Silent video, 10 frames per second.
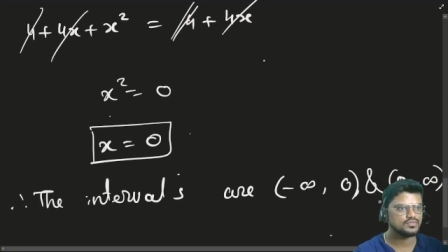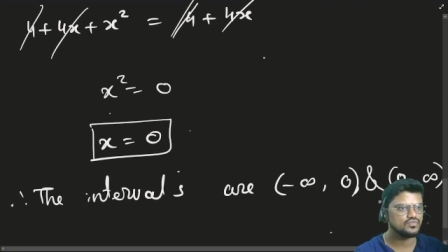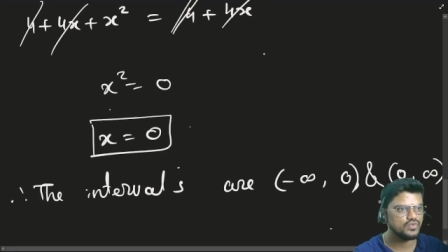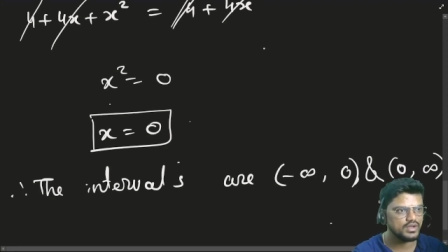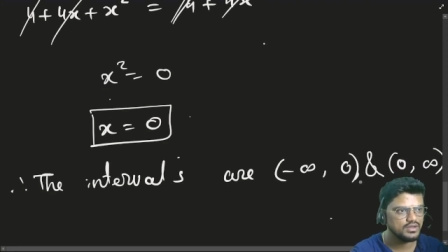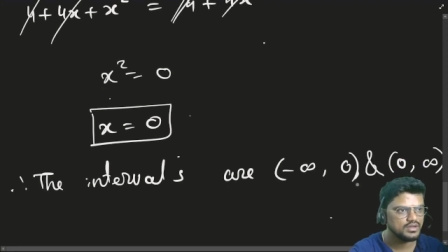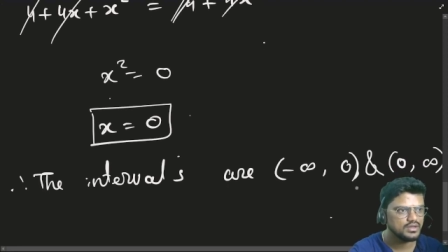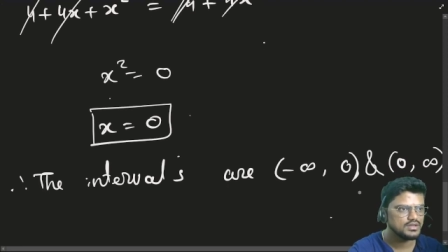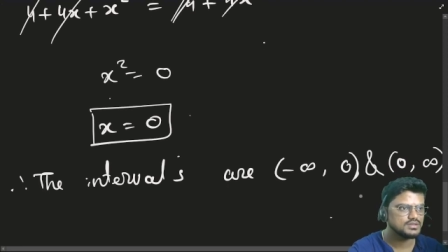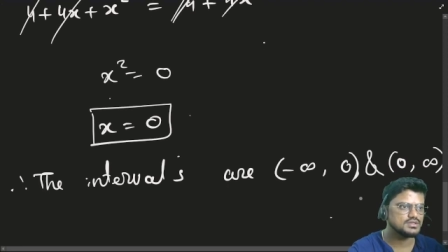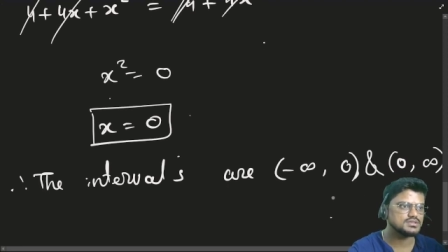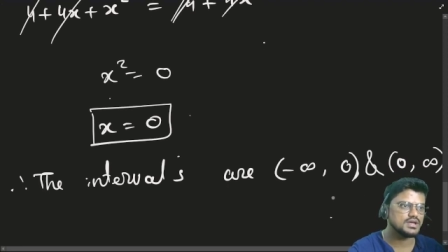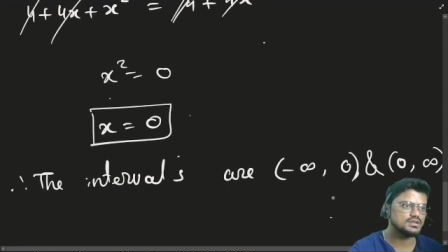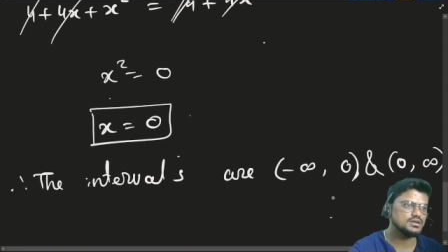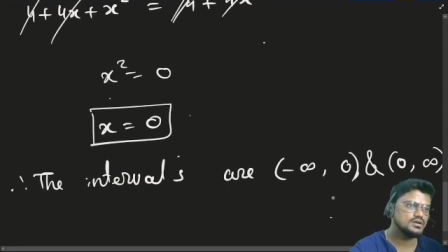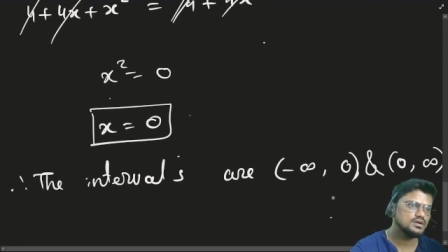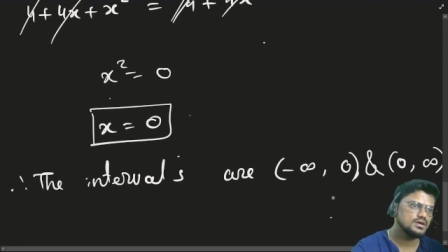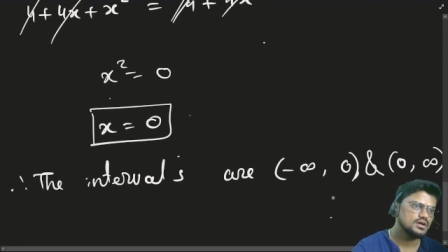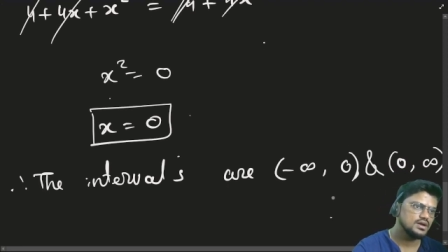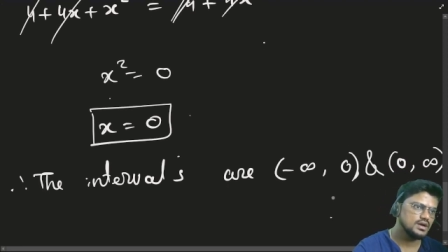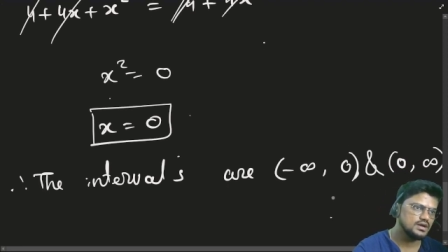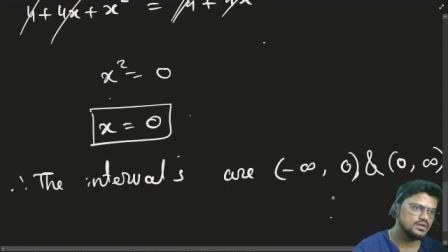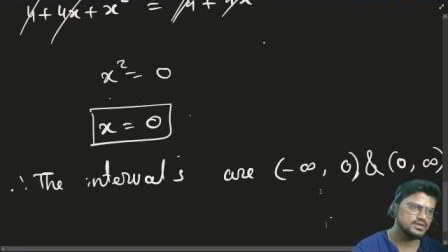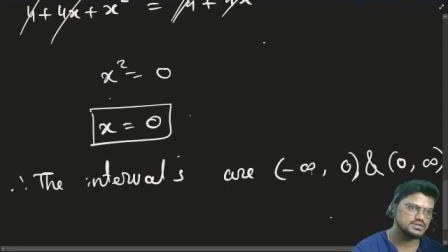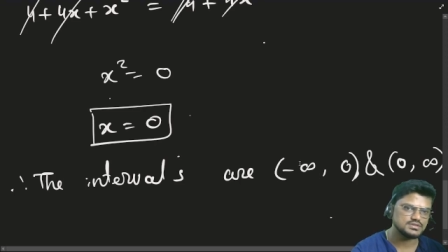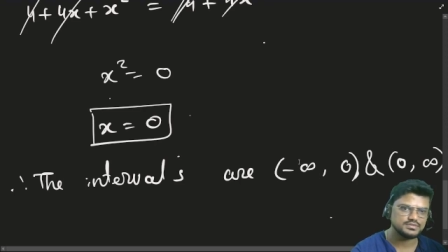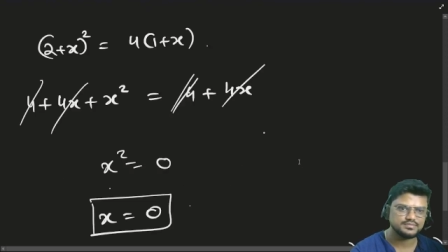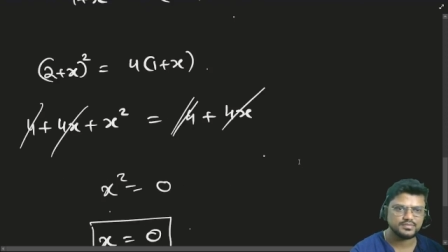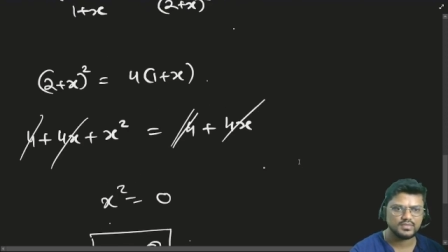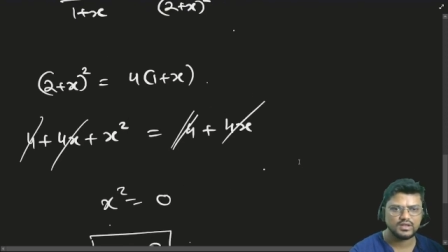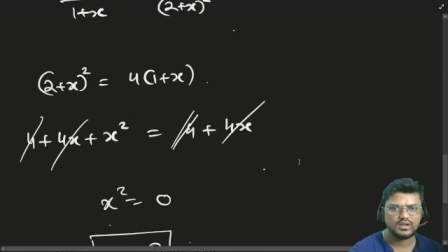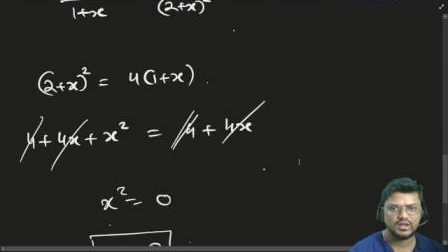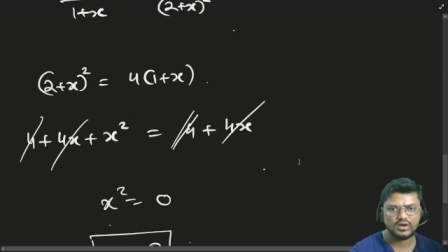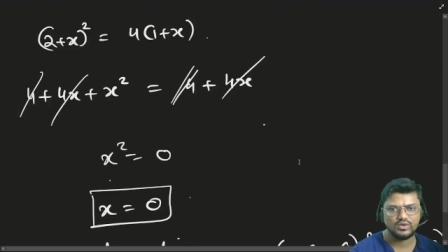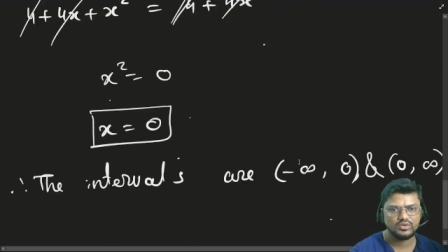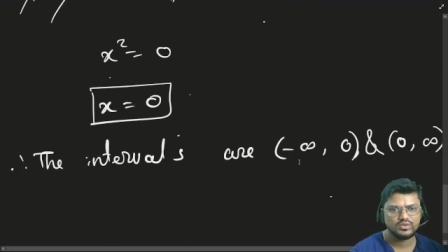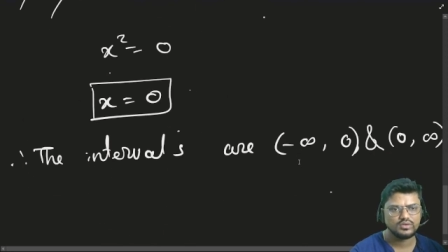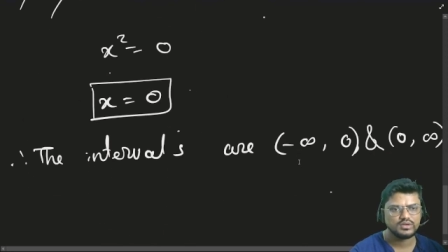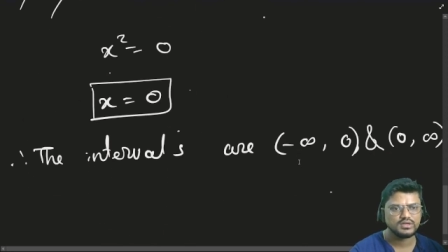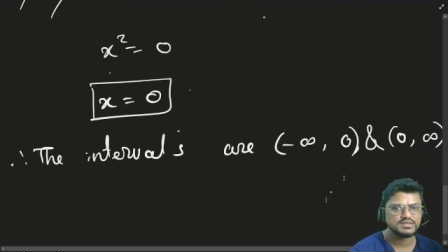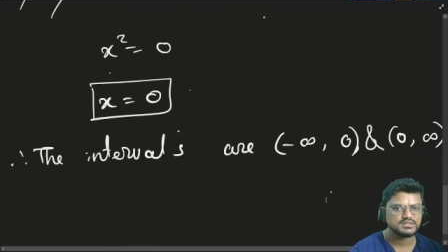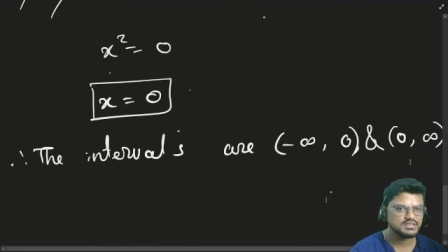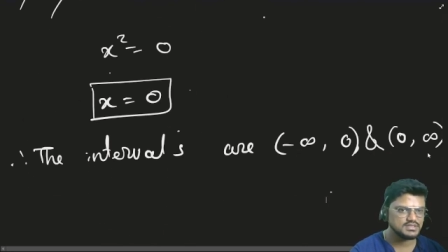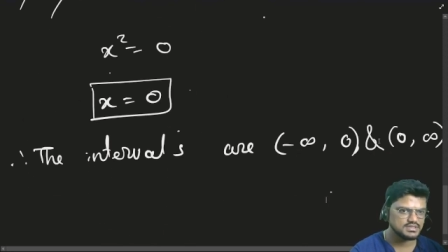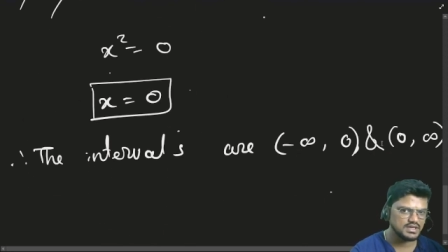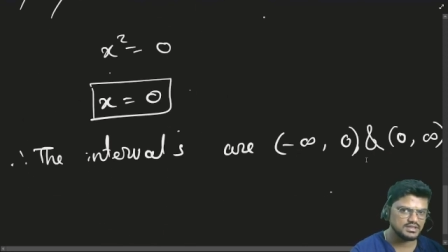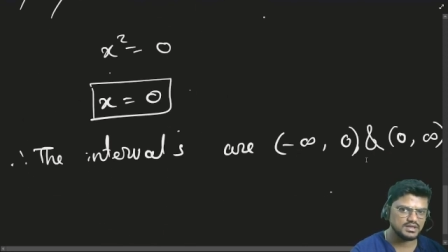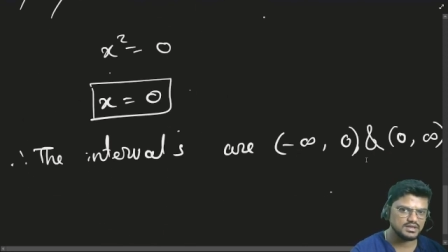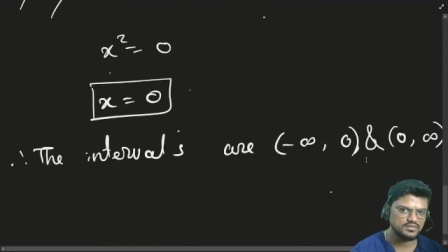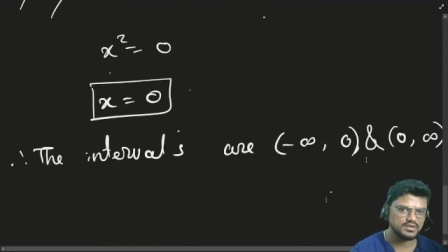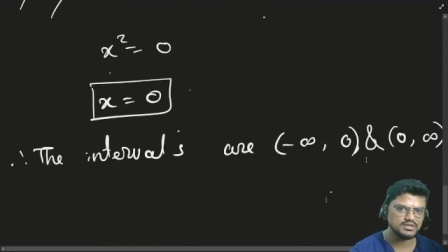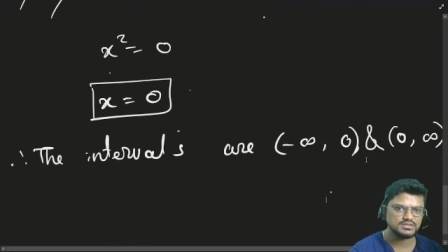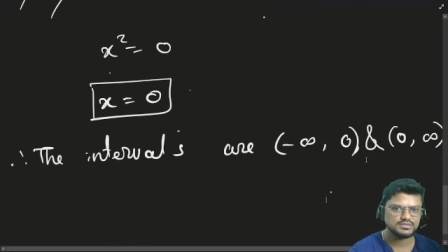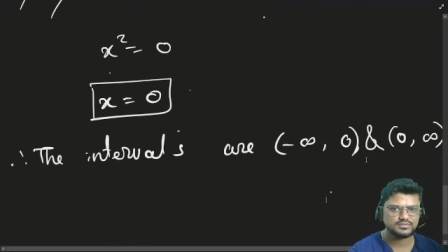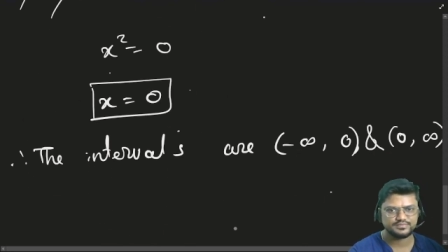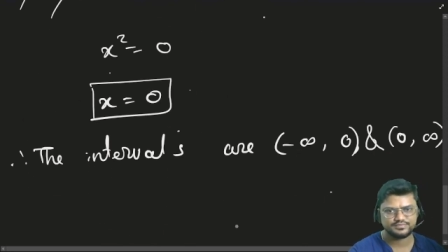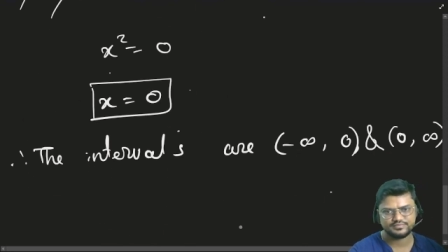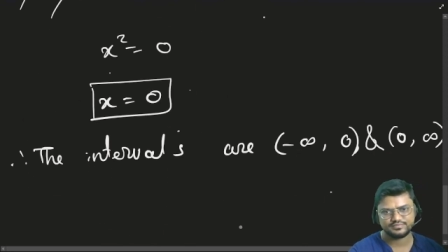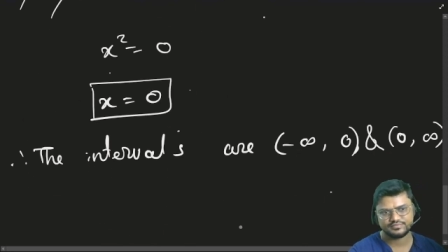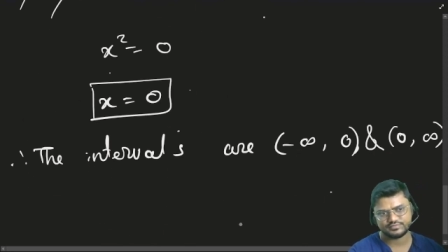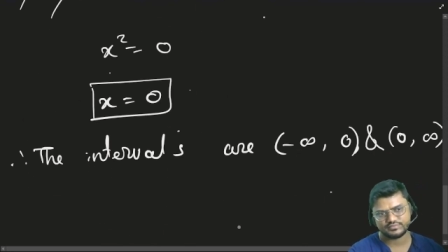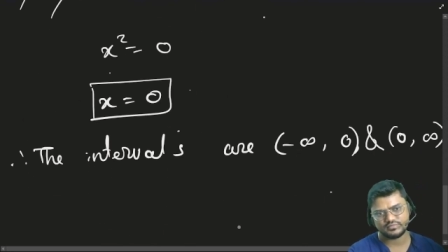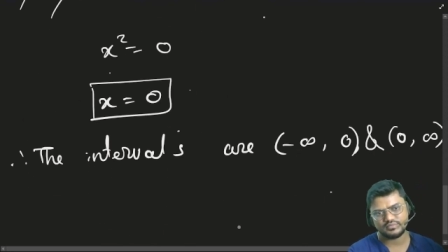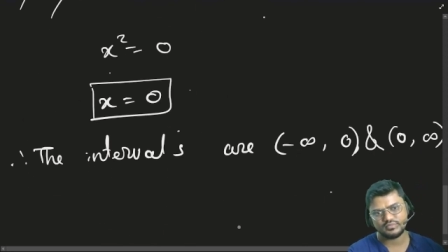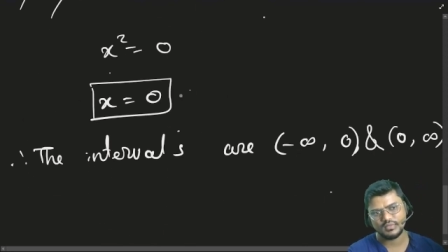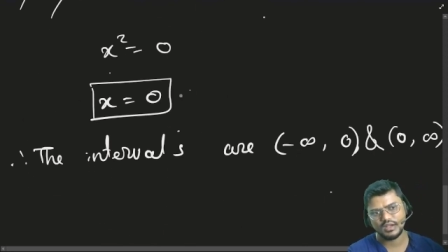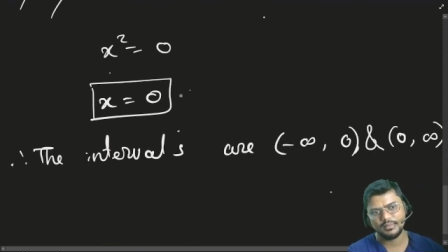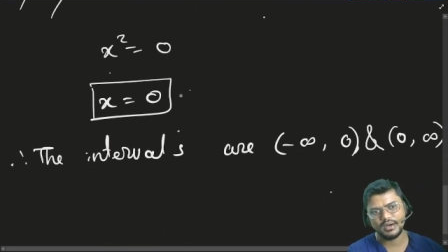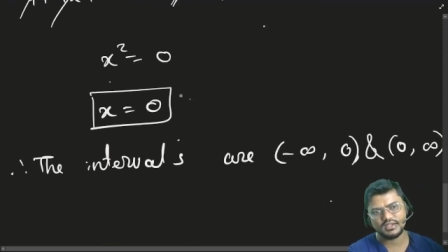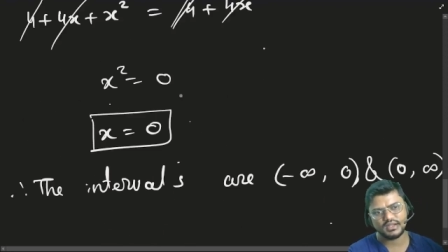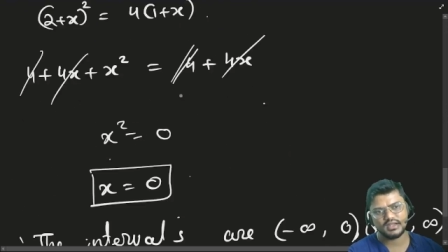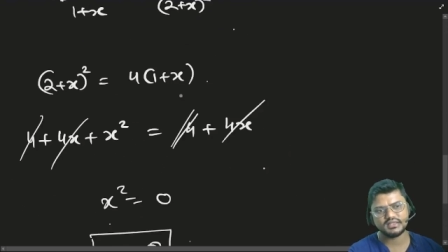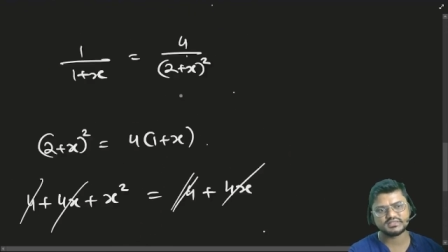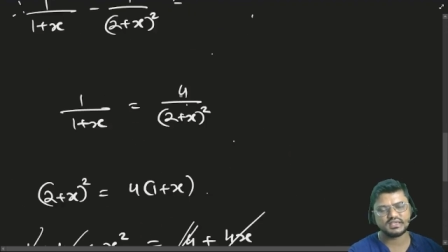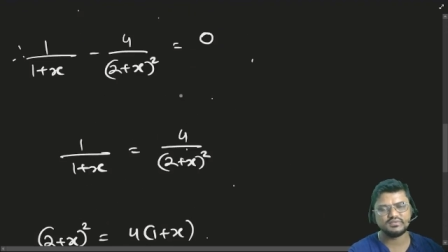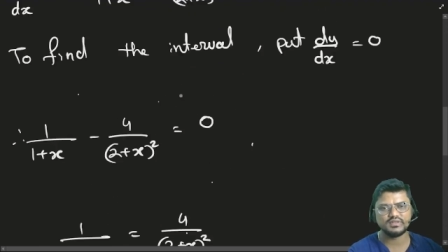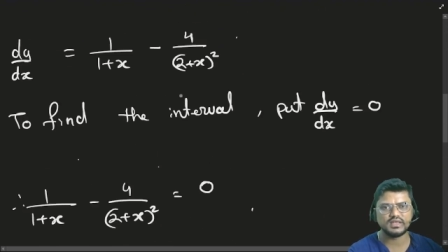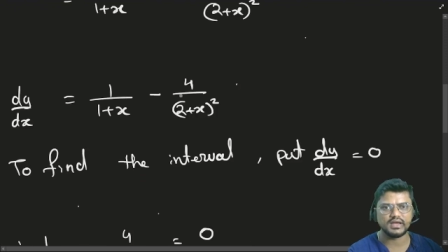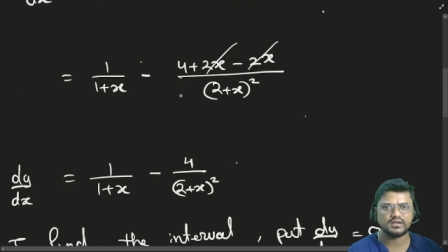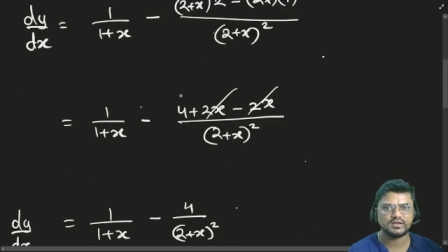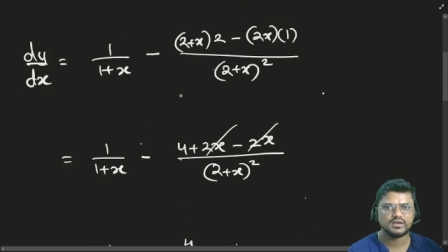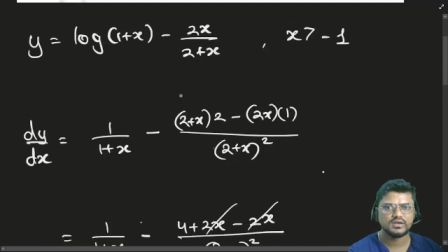Fine. These are the intervals. Now, since these are the intervals, but it is given that